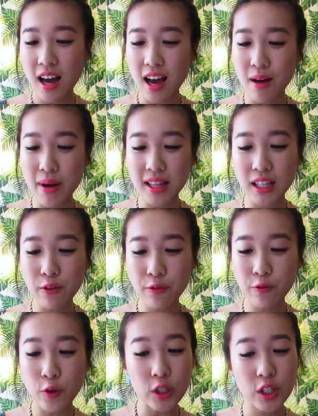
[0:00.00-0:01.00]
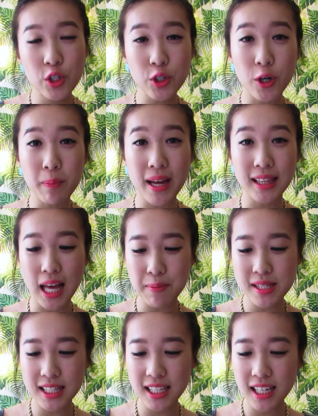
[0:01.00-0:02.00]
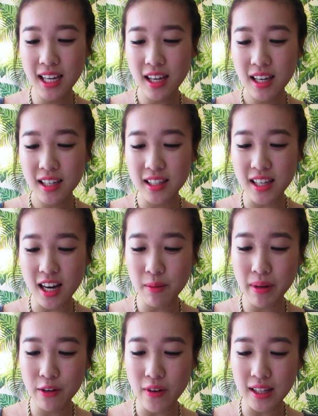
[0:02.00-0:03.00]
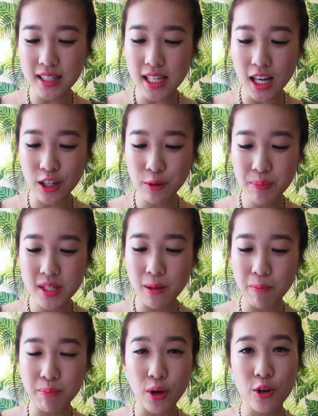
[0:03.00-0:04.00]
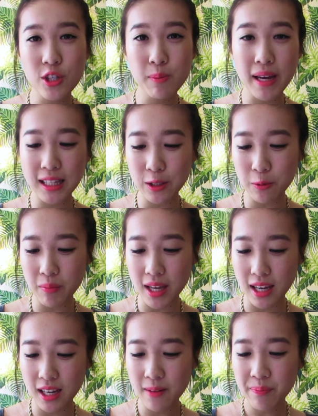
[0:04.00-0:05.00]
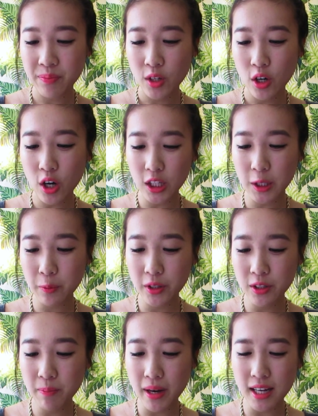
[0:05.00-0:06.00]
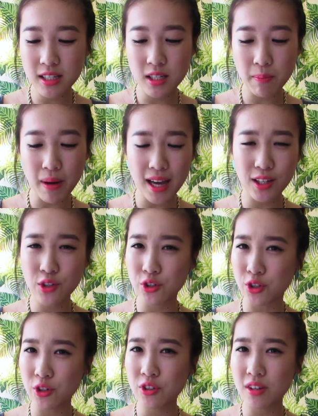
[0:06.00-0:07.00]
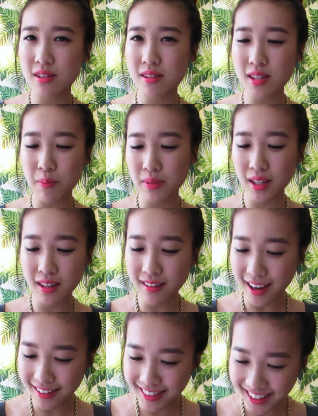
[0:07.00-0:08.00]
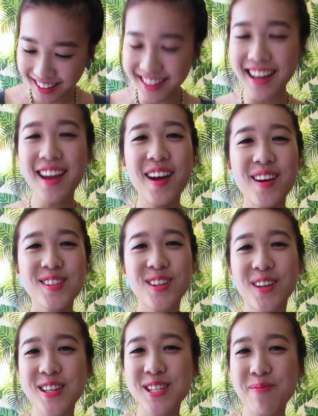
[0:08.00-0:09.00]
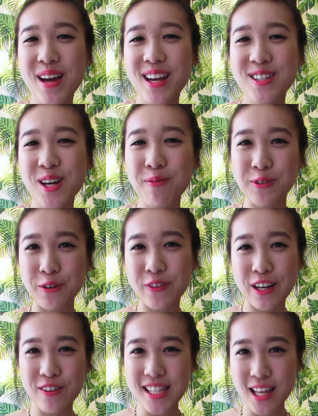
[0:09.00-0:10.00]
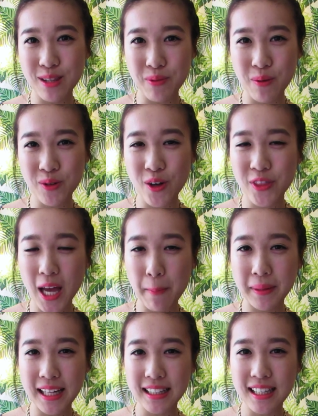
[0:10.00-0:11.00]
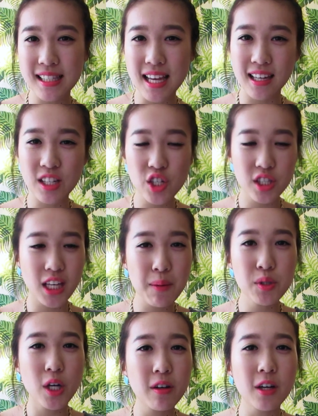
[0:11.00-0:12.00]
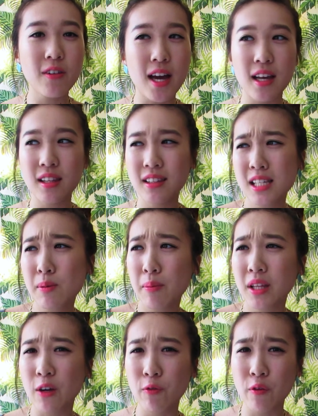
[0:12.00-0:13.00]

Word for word: um, I love Falling Short by Lapsley, Young by Vallis Alps, Bones by Little May, Hollywood by Tobiah Jr. something, I think. So those are my top four favorites at the moment on that playlist and it just keeps going around. I think there's probably like